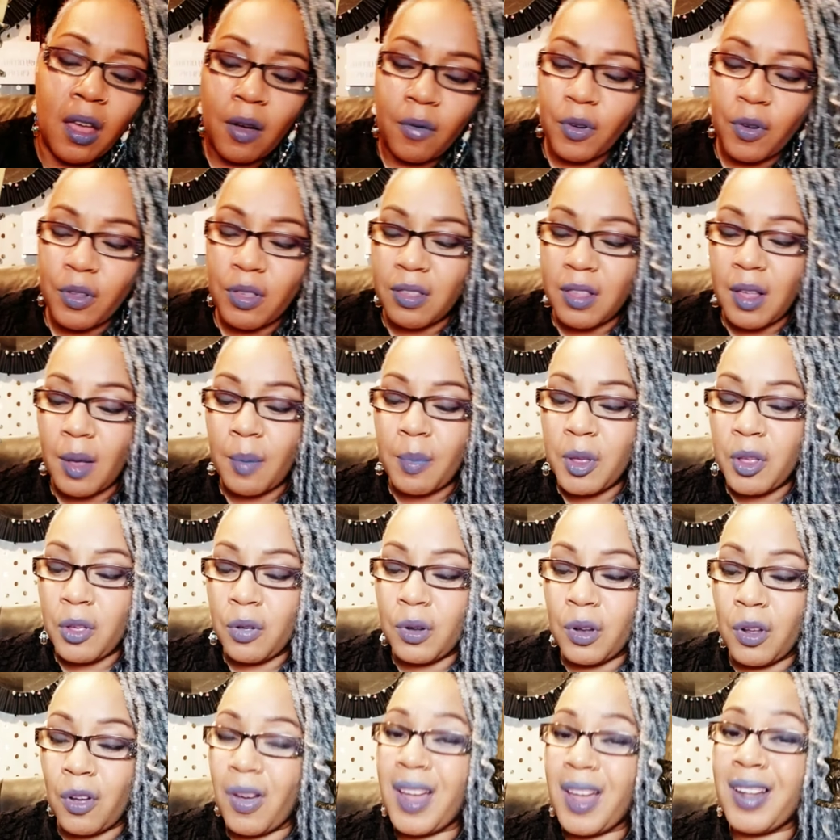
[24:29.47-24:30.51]
For some of you,
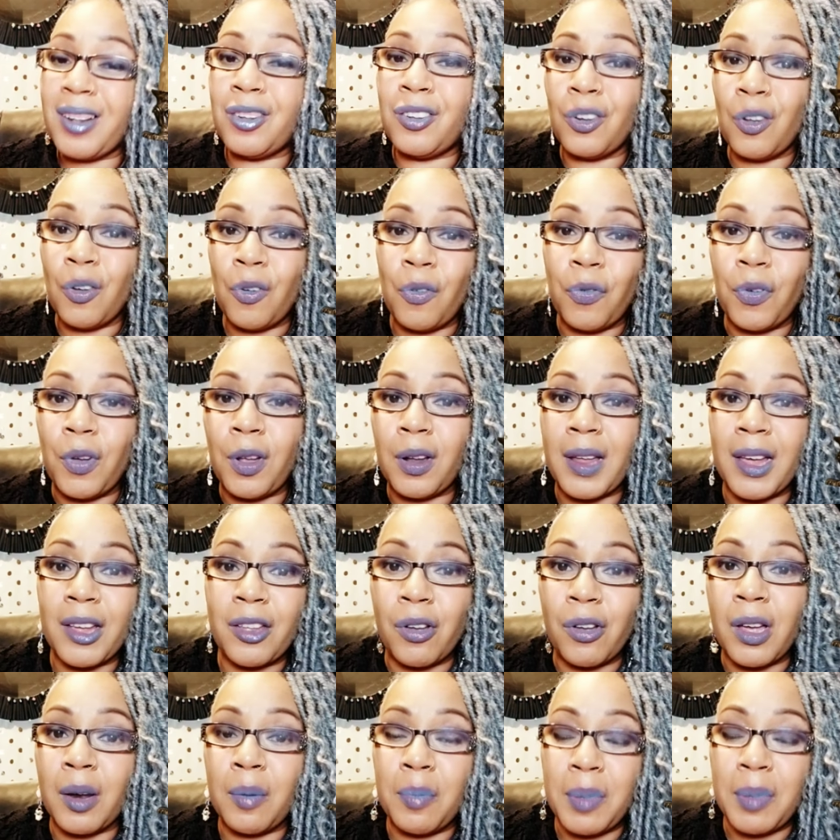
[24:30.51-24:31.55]
though, I do feel like
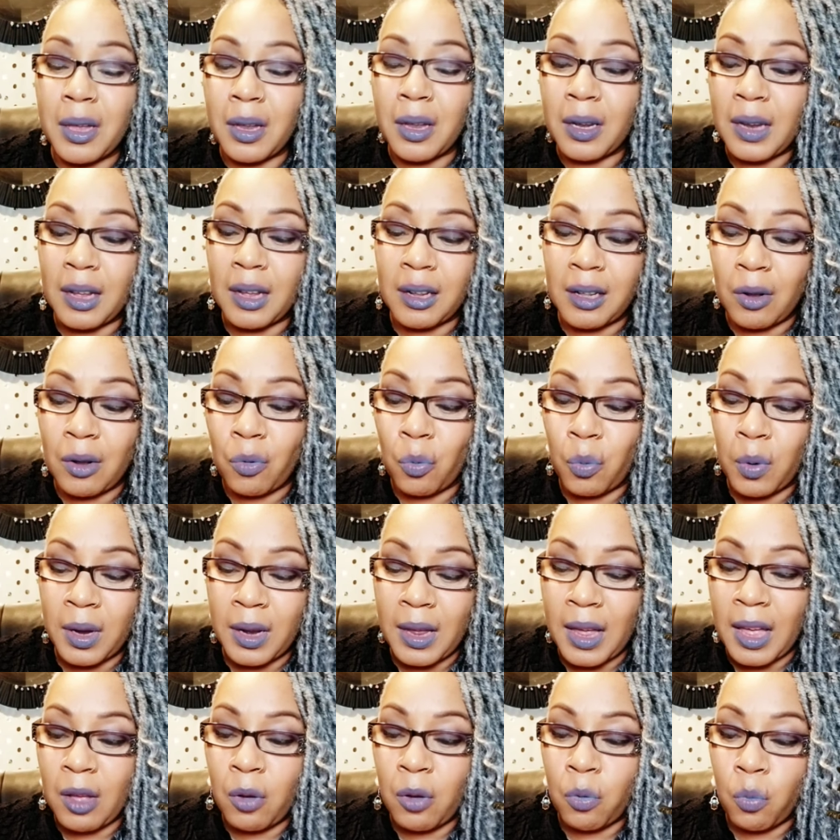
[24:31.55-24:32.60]
you're going to be connecting with
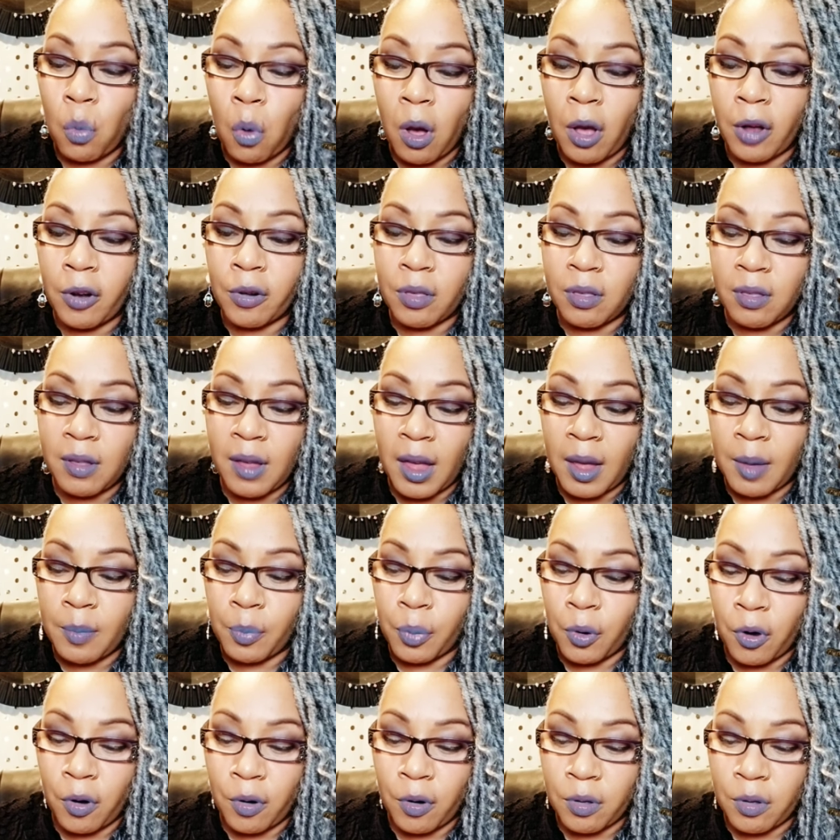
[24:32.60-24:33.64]
a water sign
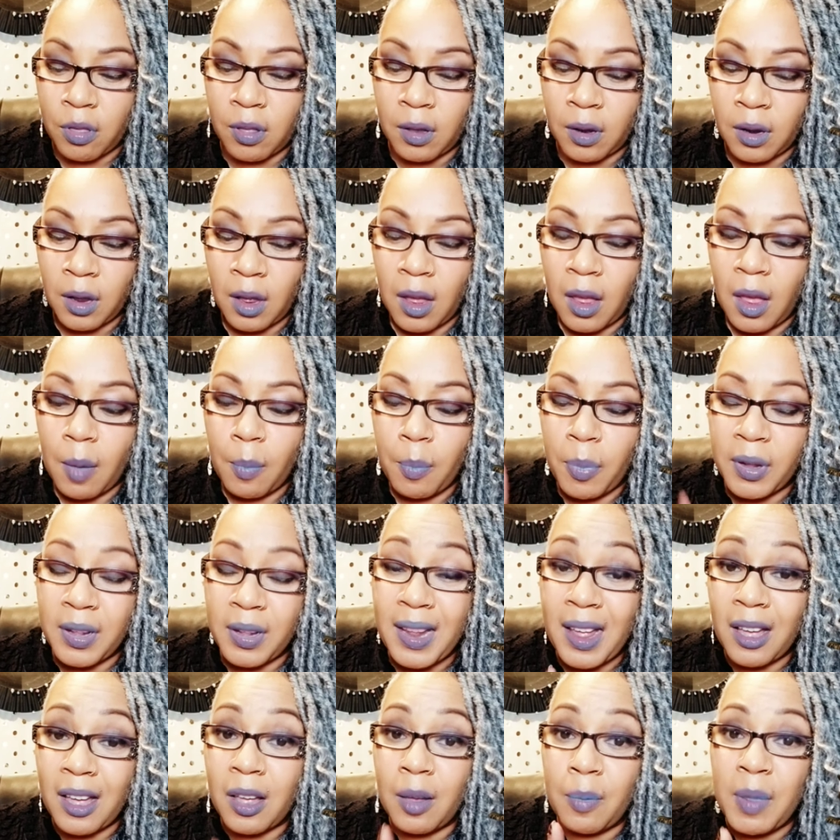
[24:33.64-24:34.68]
person. But
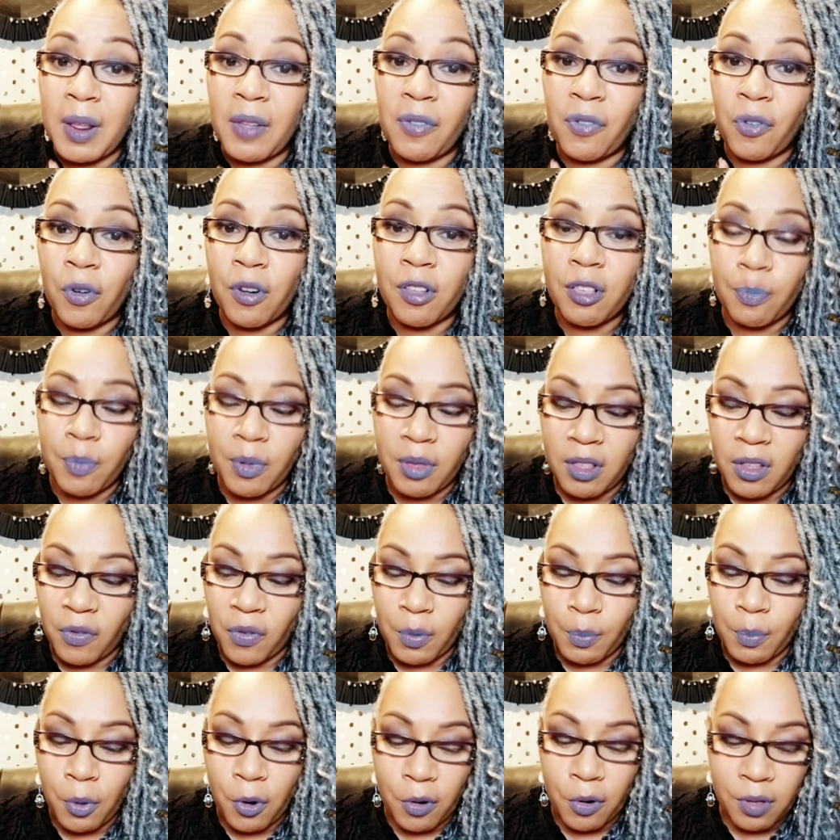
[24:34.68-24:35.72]
that could be for a
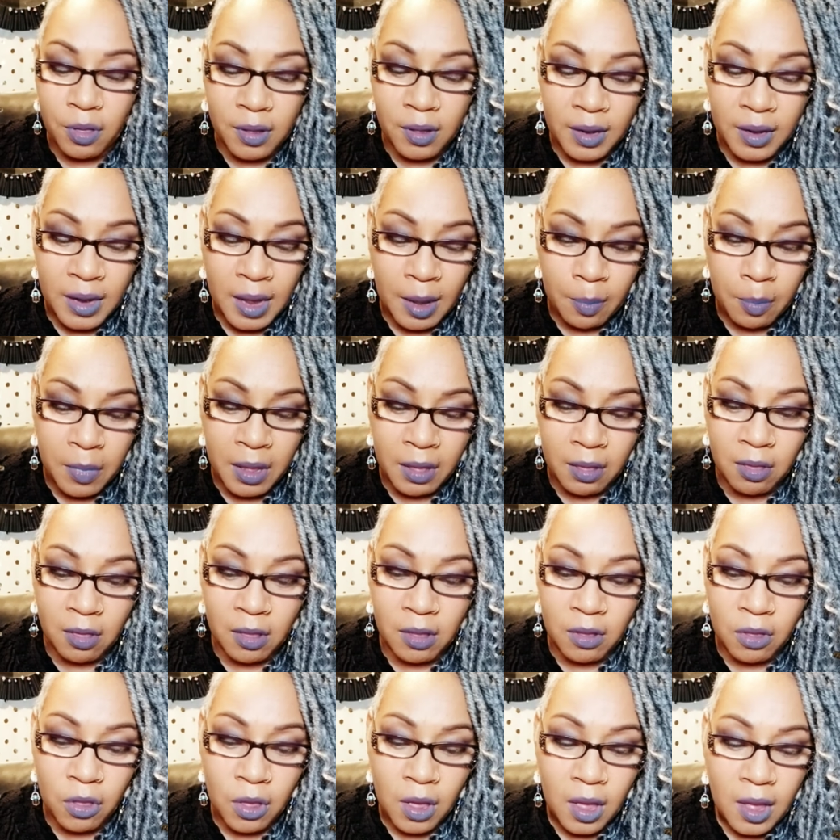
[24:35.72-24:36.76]
specific person, that
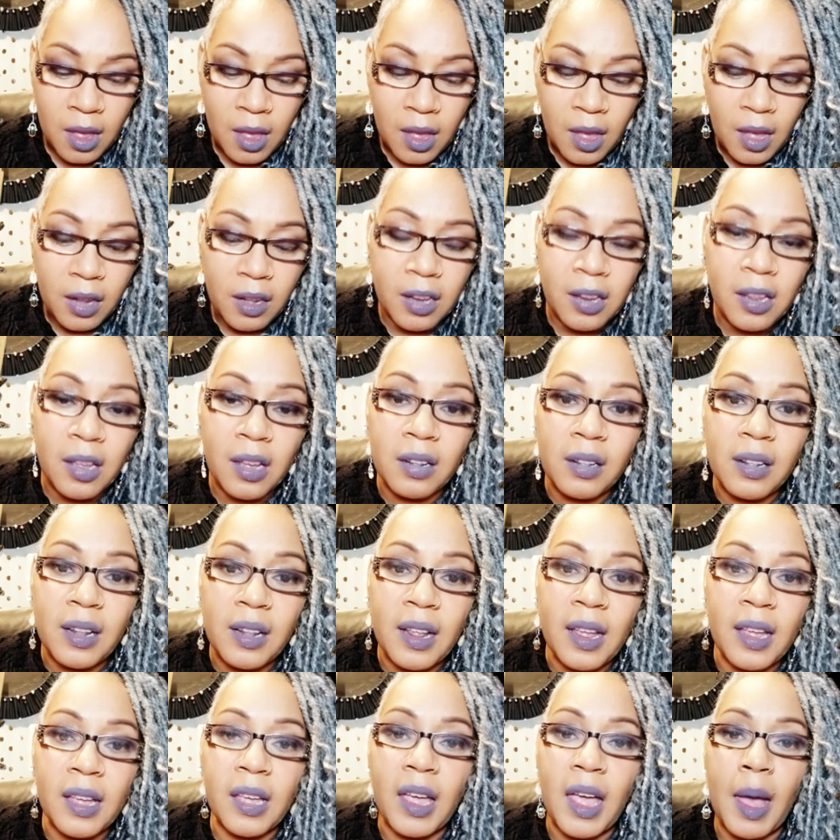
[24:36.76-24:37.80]
message. The good
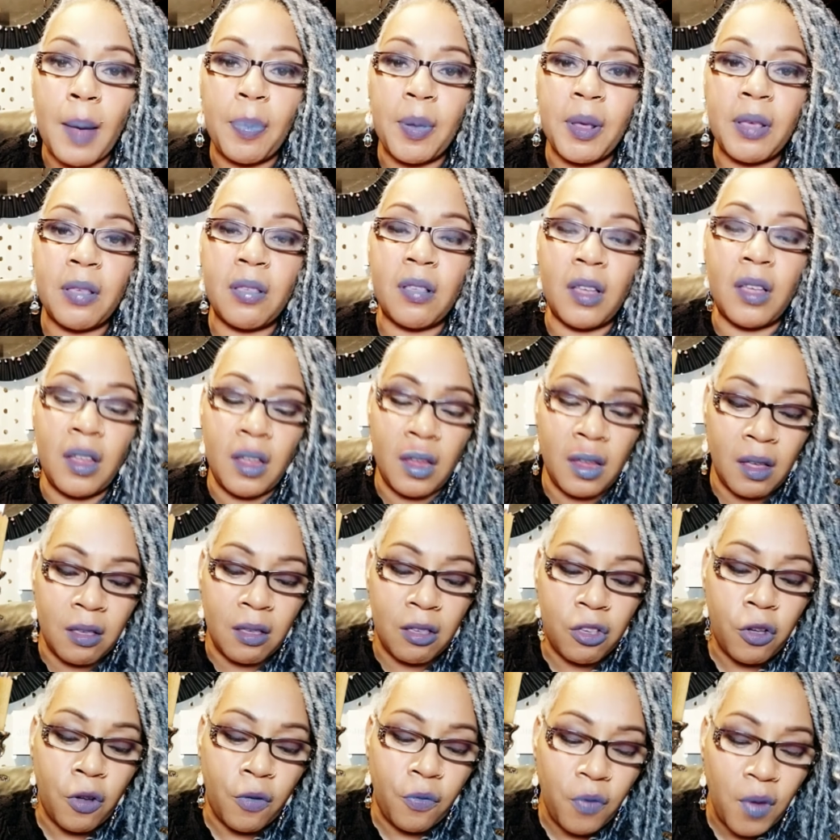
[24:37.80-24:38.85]
thing, Cappies,
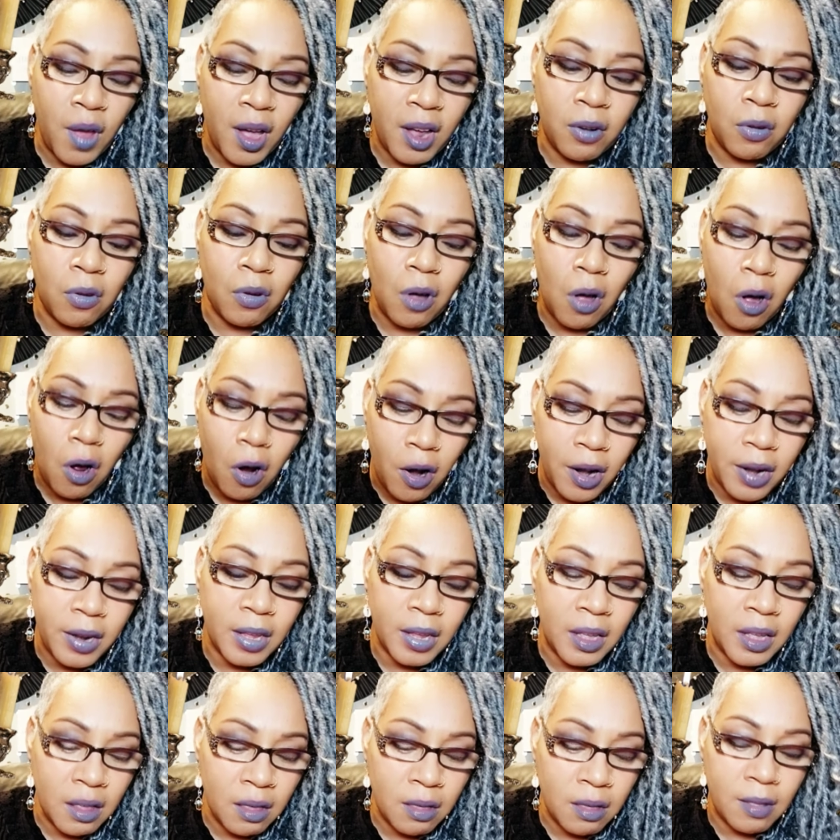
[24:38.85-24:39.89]
is your final card
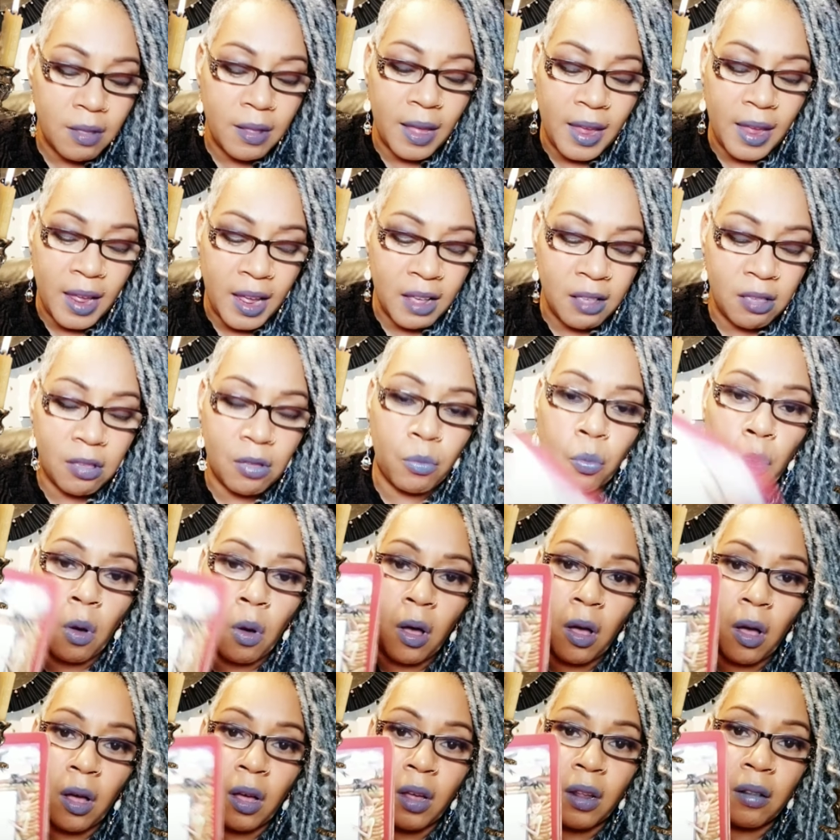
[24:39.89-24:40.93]
is the Ace of
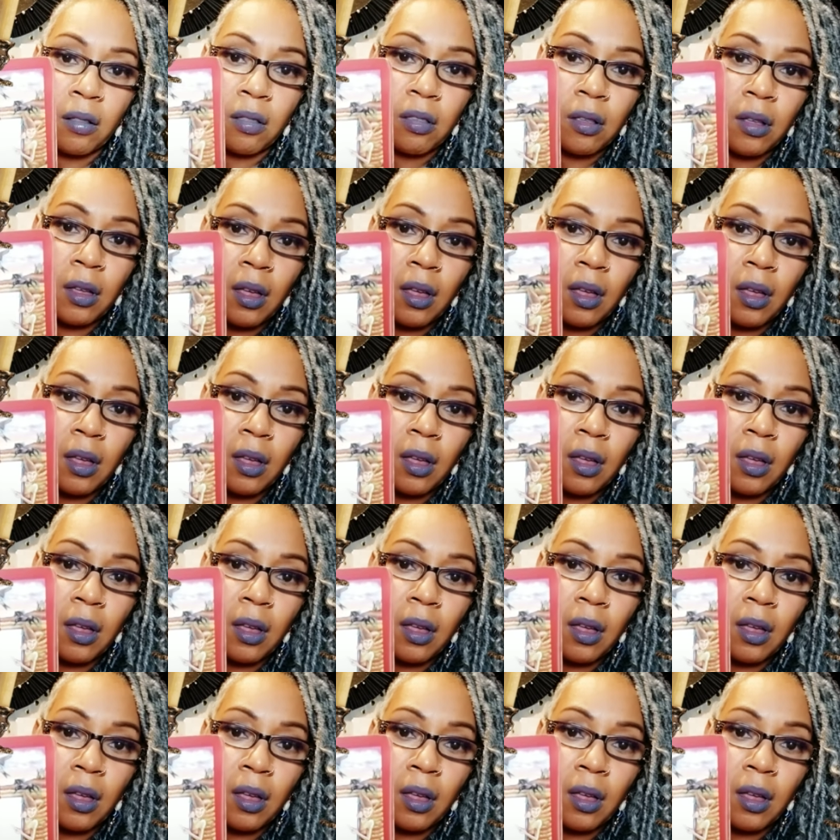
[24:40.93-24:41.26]
Wands.